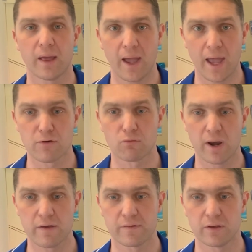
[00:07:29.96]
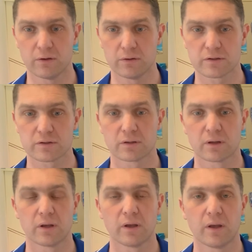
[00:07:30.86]
and ready for use.
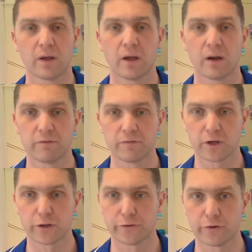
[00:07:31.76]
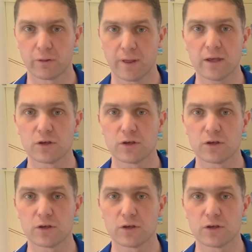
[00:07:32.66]
If you can do that,